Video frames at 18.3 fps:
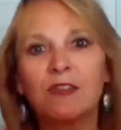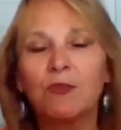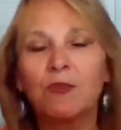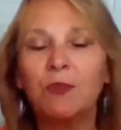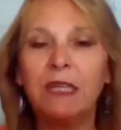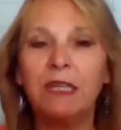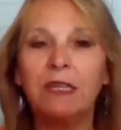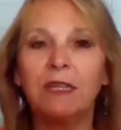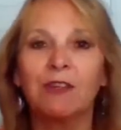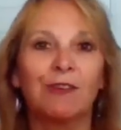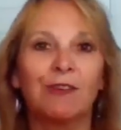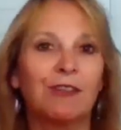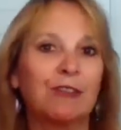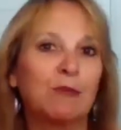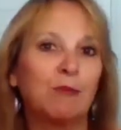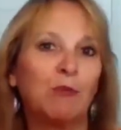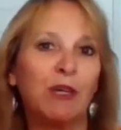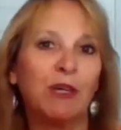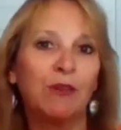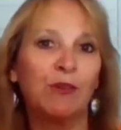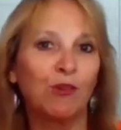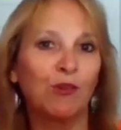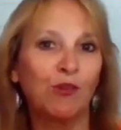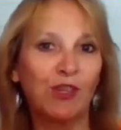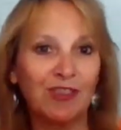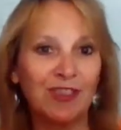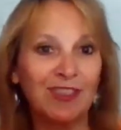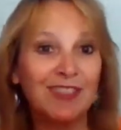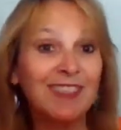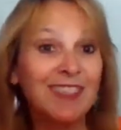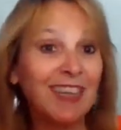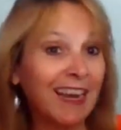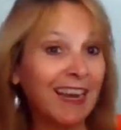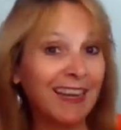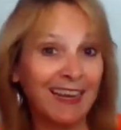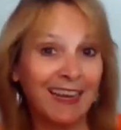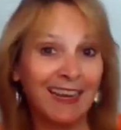week or this month or this
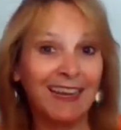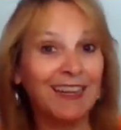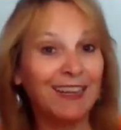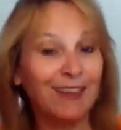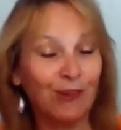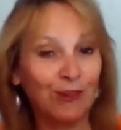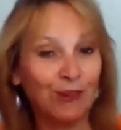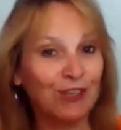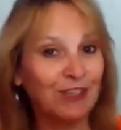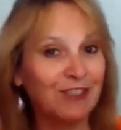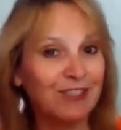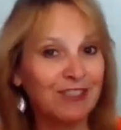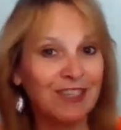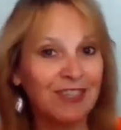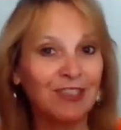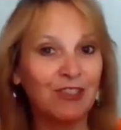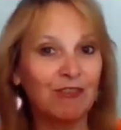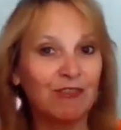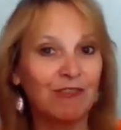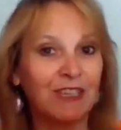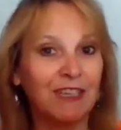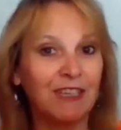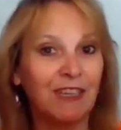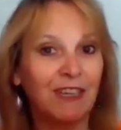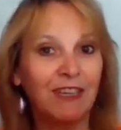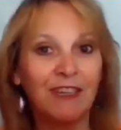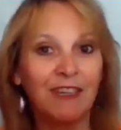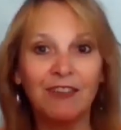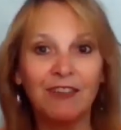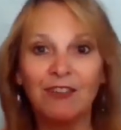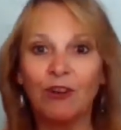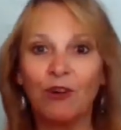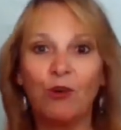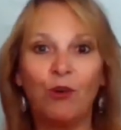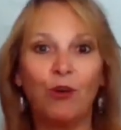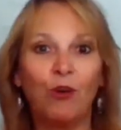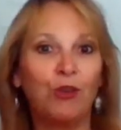decade or this century, is a
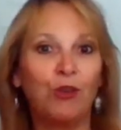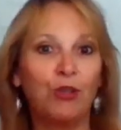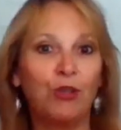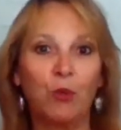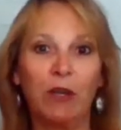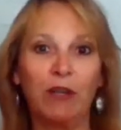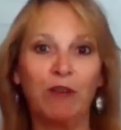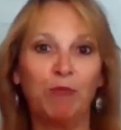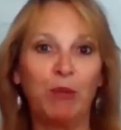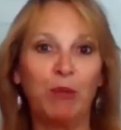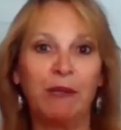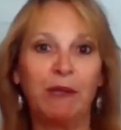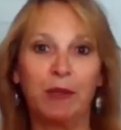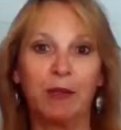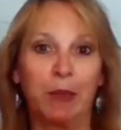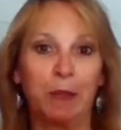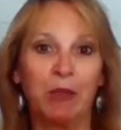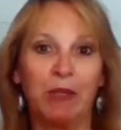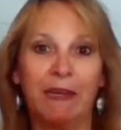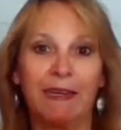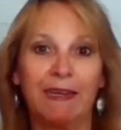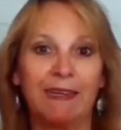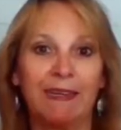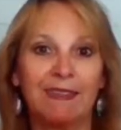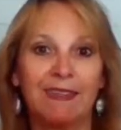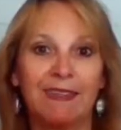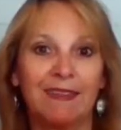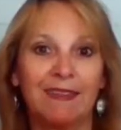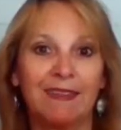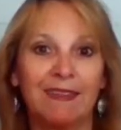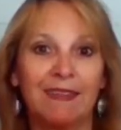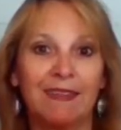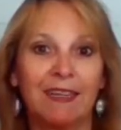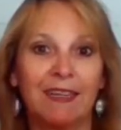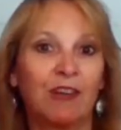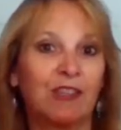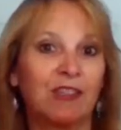whole new way of being on the planet.
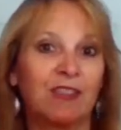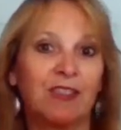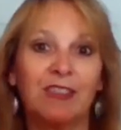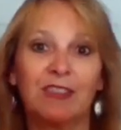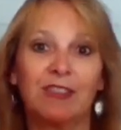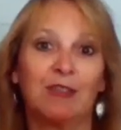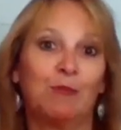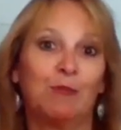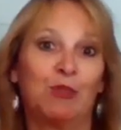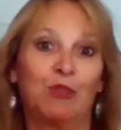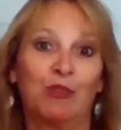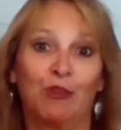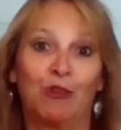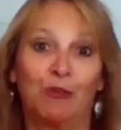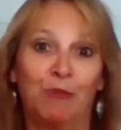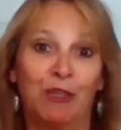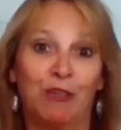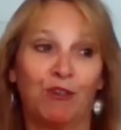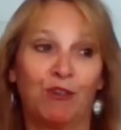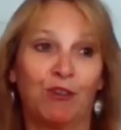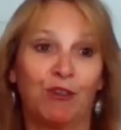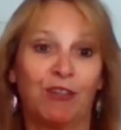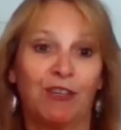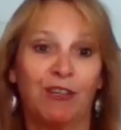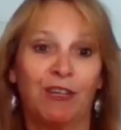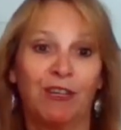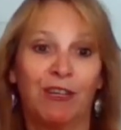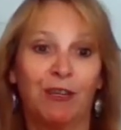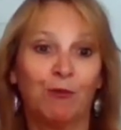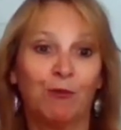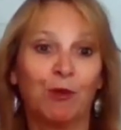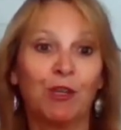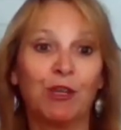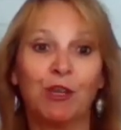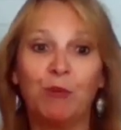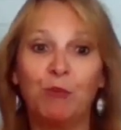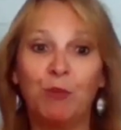Like our systems are going to be different.
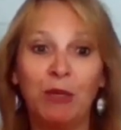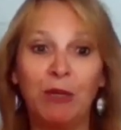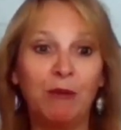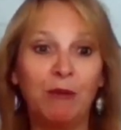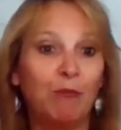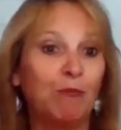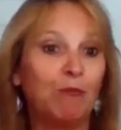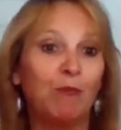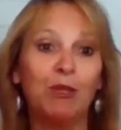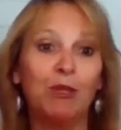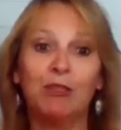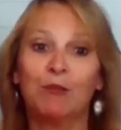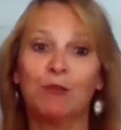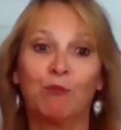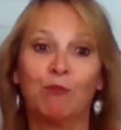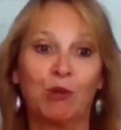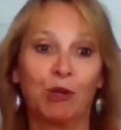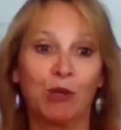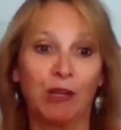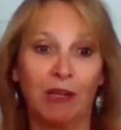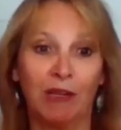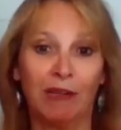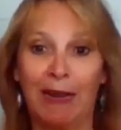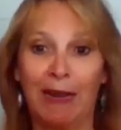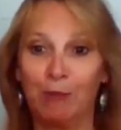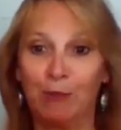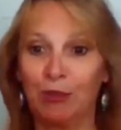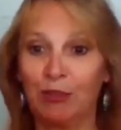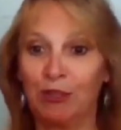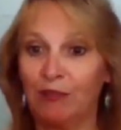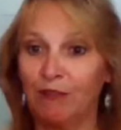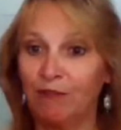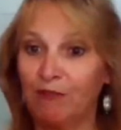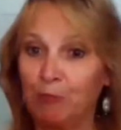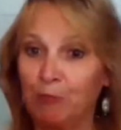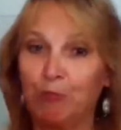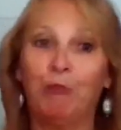We're going to be much more
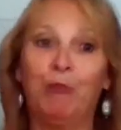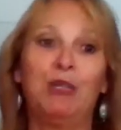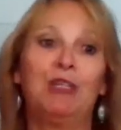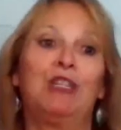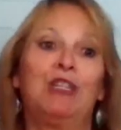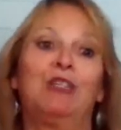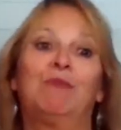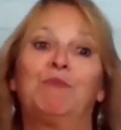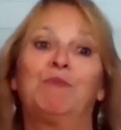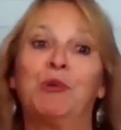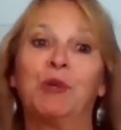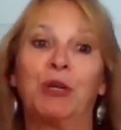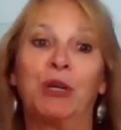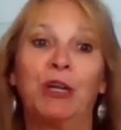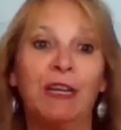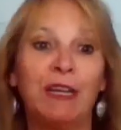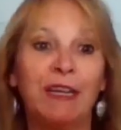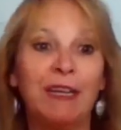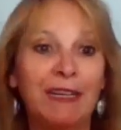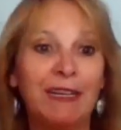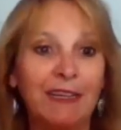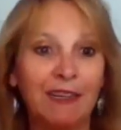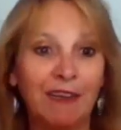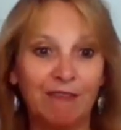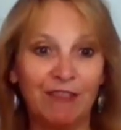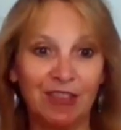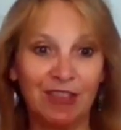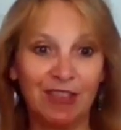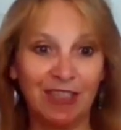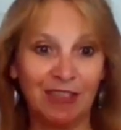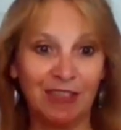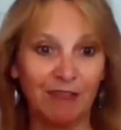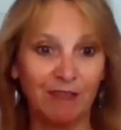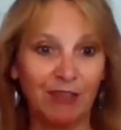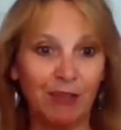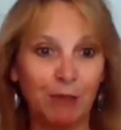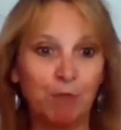collaborative and much more
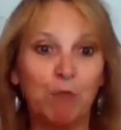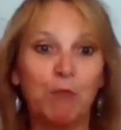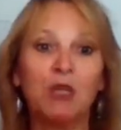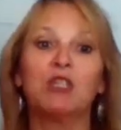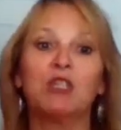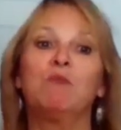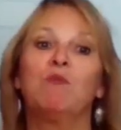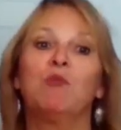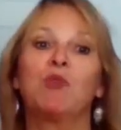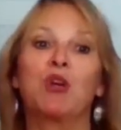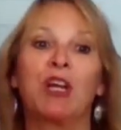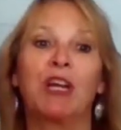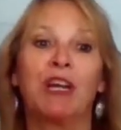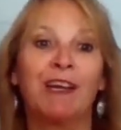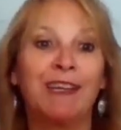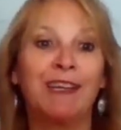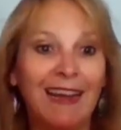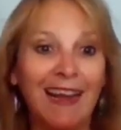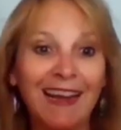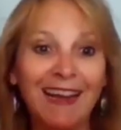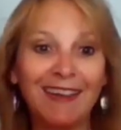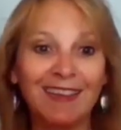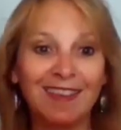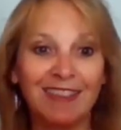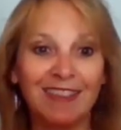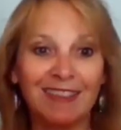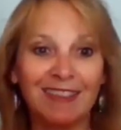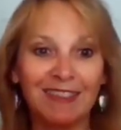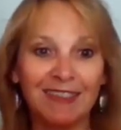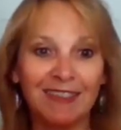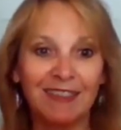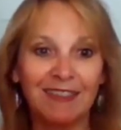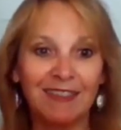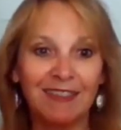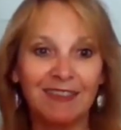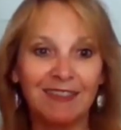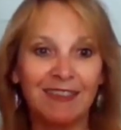innovative and much more connected,
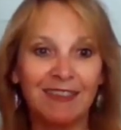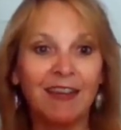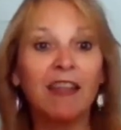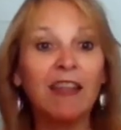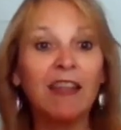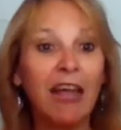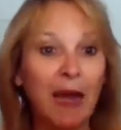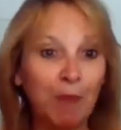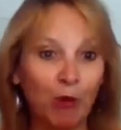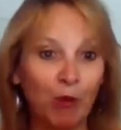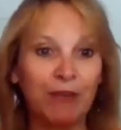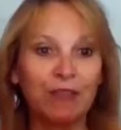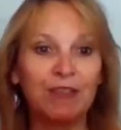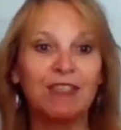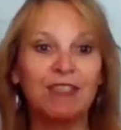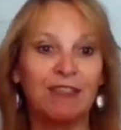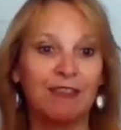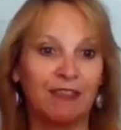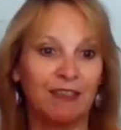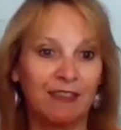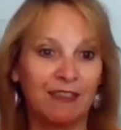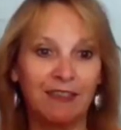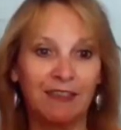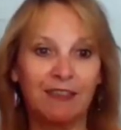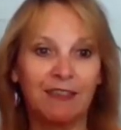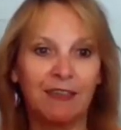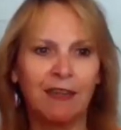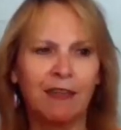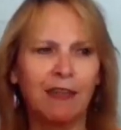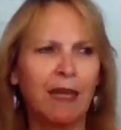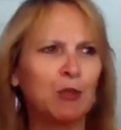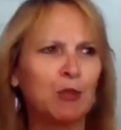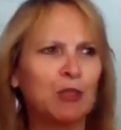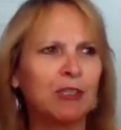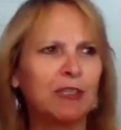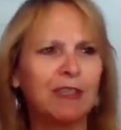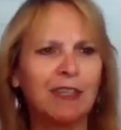collaborative.
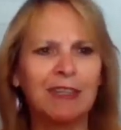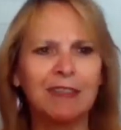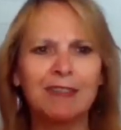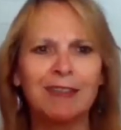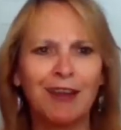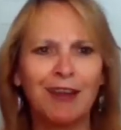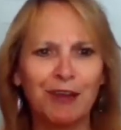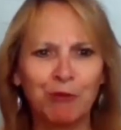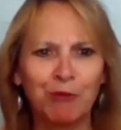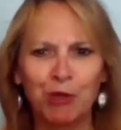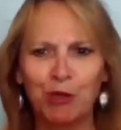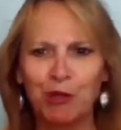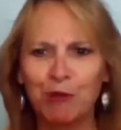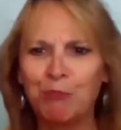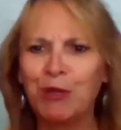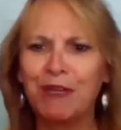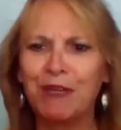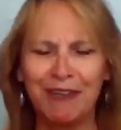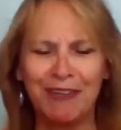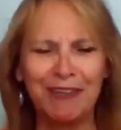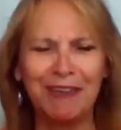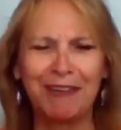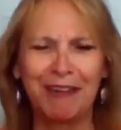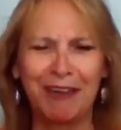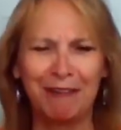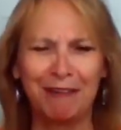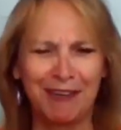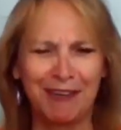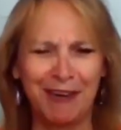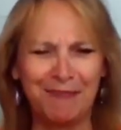Collaborative, that's not a word, but you get what I mean.